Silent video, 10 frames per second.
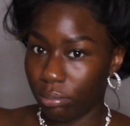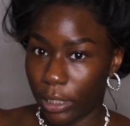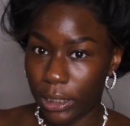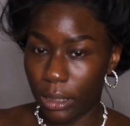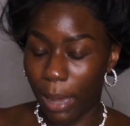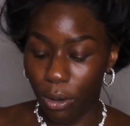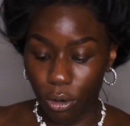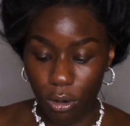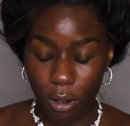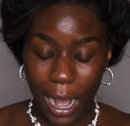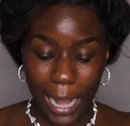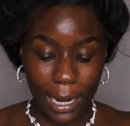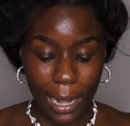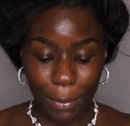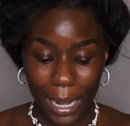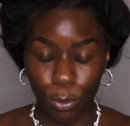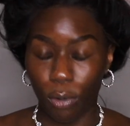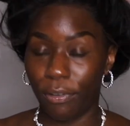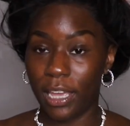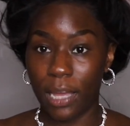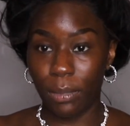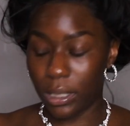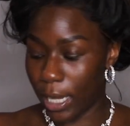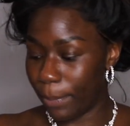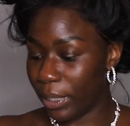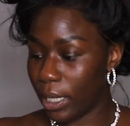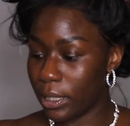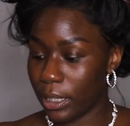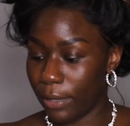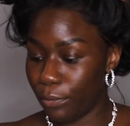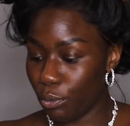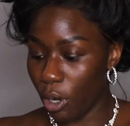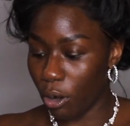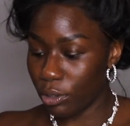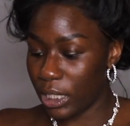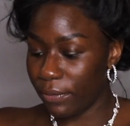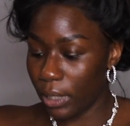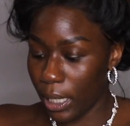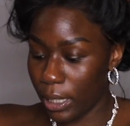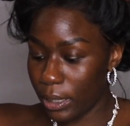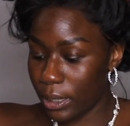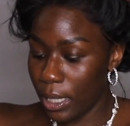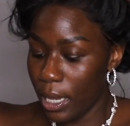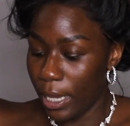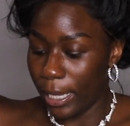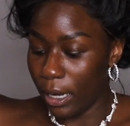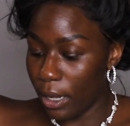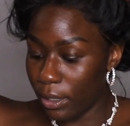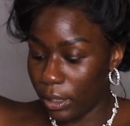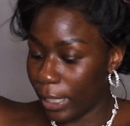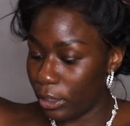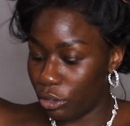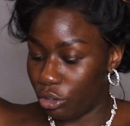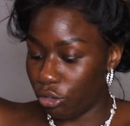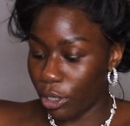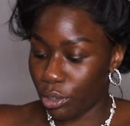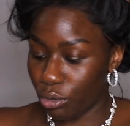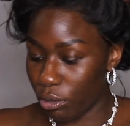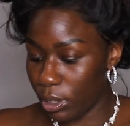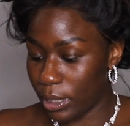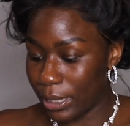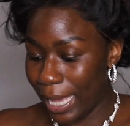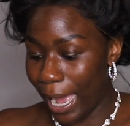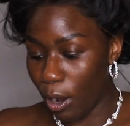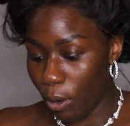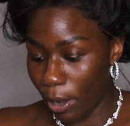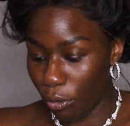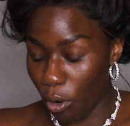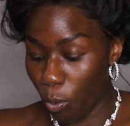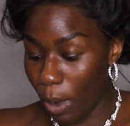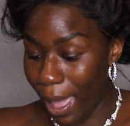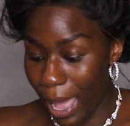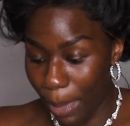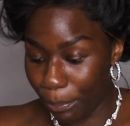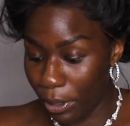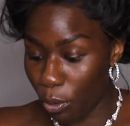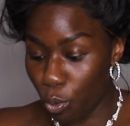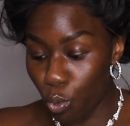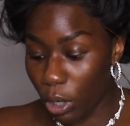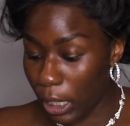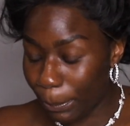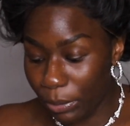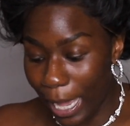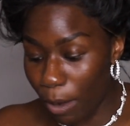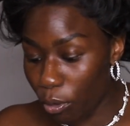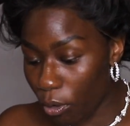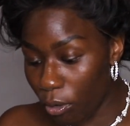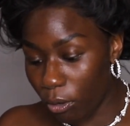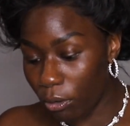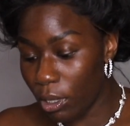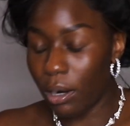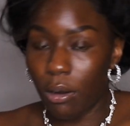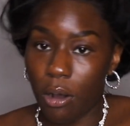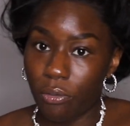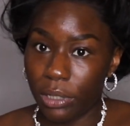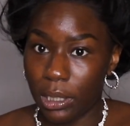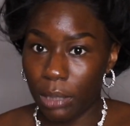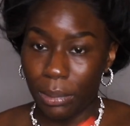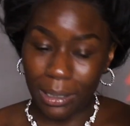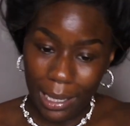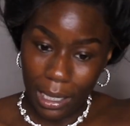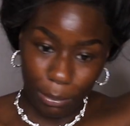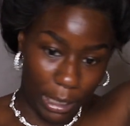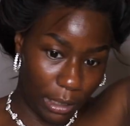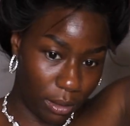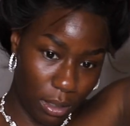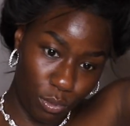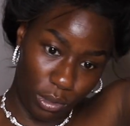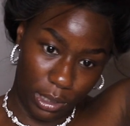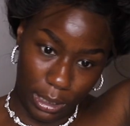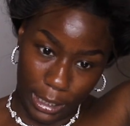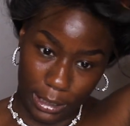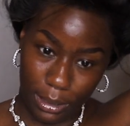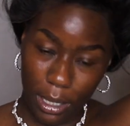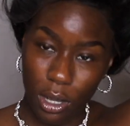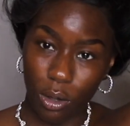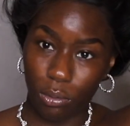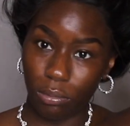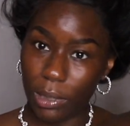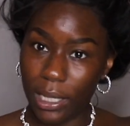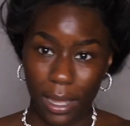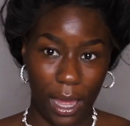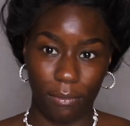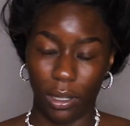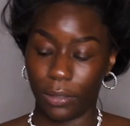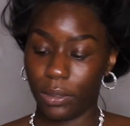Get some alcohol. I got mine off of Amazon because if you know, CVS and other like drugstores is out. I don't know what happened, who clipped the alcohol. I know COVID did, but damn, like, come on, son, like, still, we can't have none.